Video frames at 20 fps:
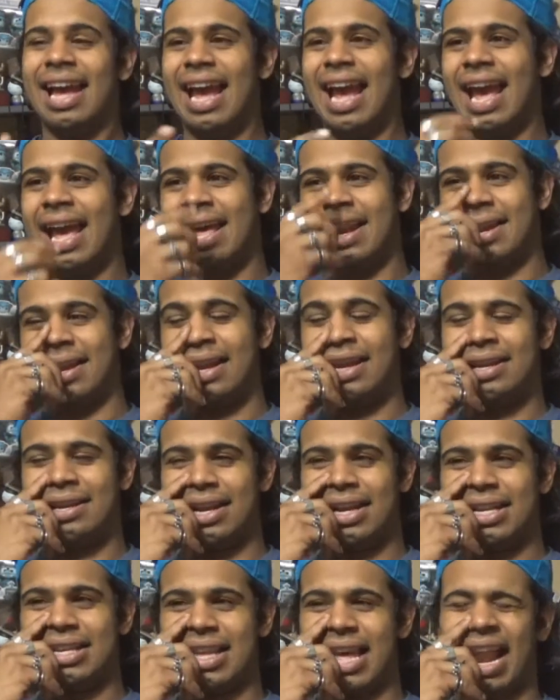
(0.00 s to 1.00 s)
and it
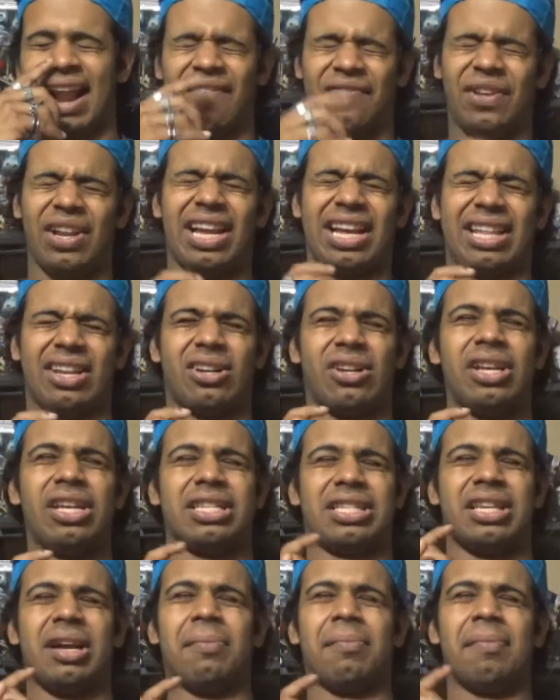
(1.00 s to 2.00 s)
does. And I feel like there
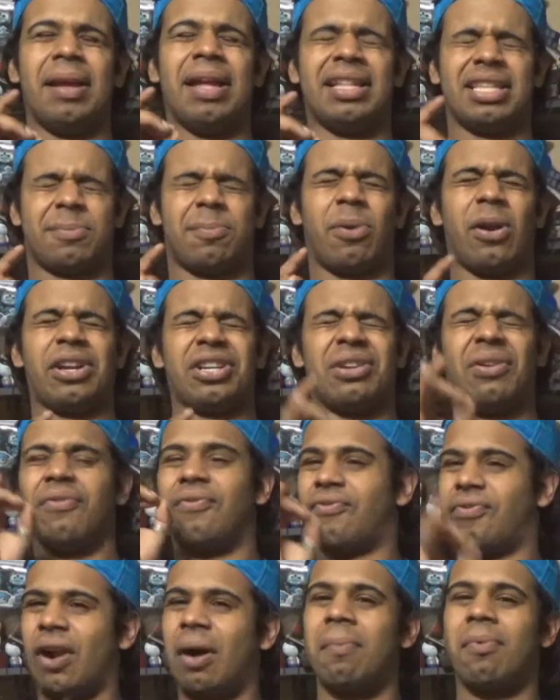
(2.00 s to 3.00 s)
is some inspiration
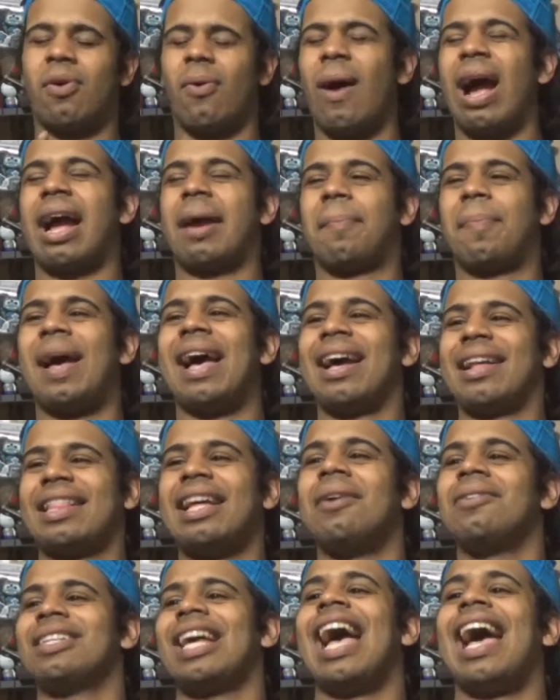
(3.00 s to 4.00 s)
from Quack Pack
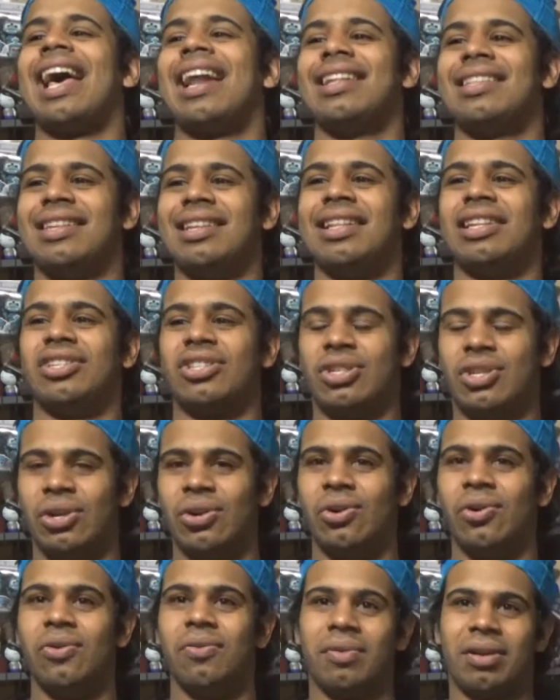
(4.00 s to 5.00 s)
that was added to this
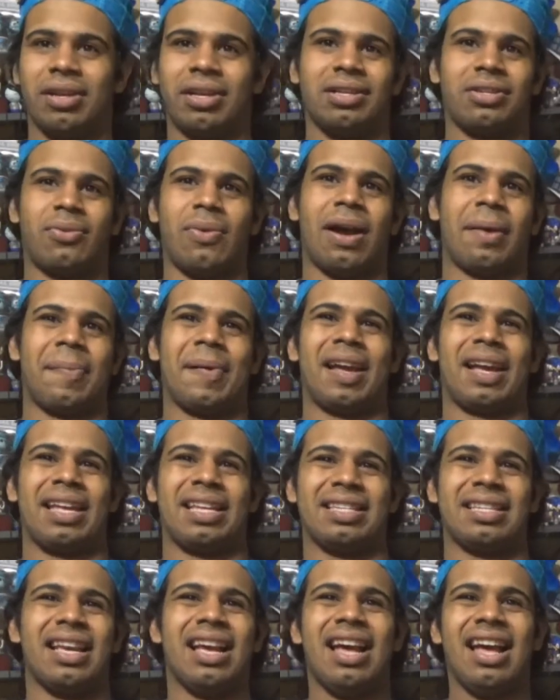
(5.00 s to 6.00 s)
too, because Quack Pack
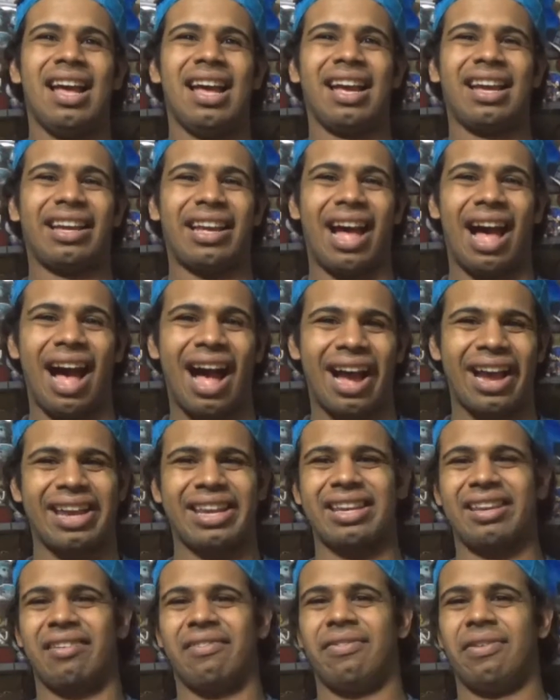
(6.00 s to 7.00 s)
is
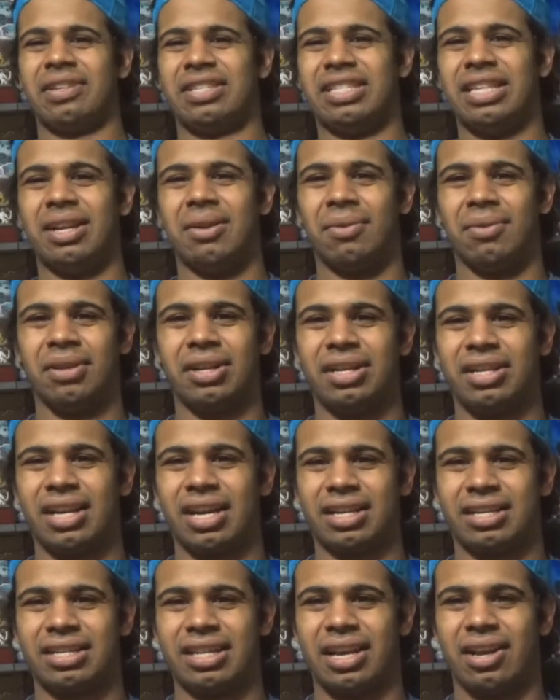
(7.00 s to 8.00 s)
kind of a sequel to
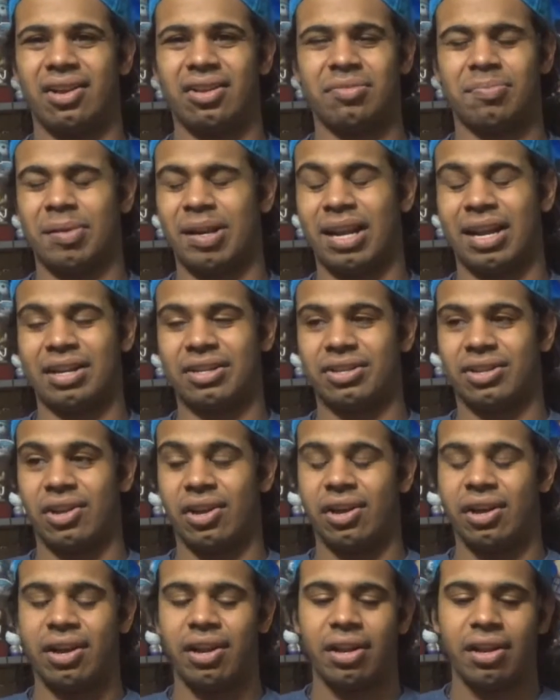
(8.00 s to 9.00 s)
Ducktales, but not as
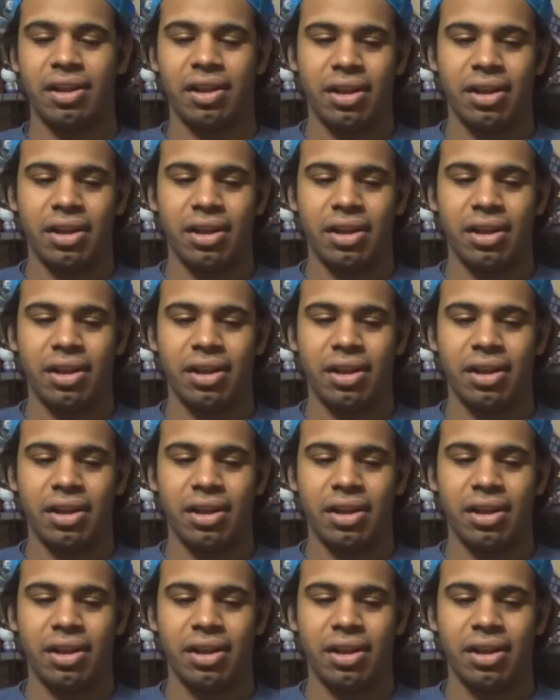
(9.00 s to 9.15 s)
good.